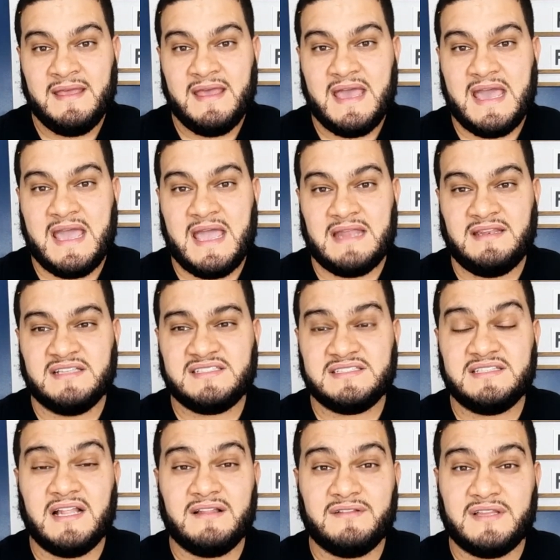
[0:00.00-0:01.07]
And this is
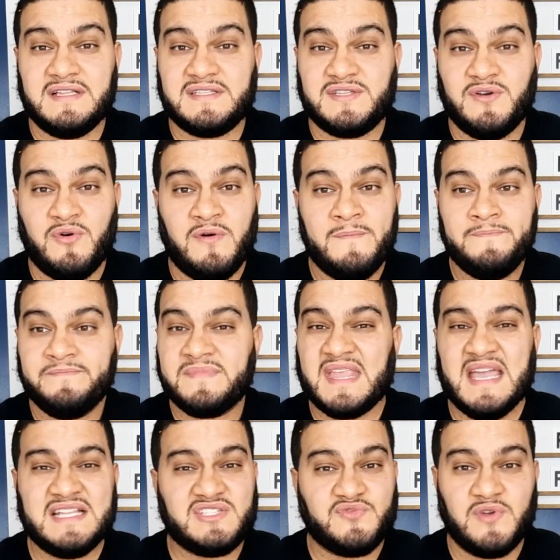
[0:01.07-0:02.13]
another thing too.
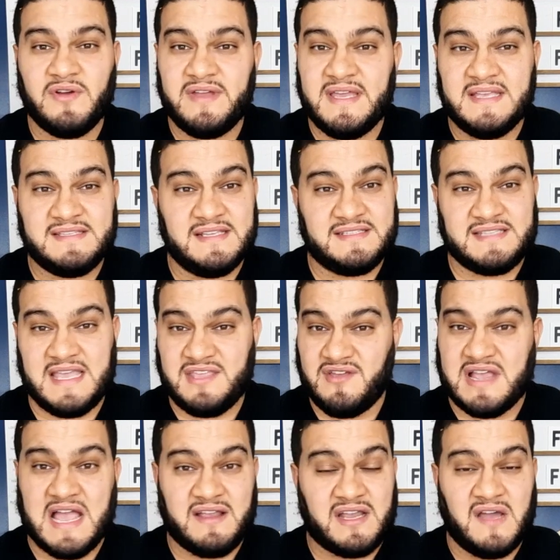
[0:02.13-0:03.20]
It's real easy. Say you
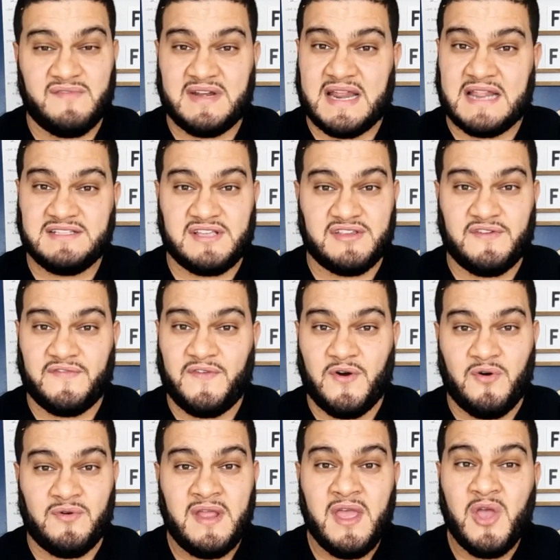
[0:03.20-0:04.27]
got Covenant Eyes on your phone.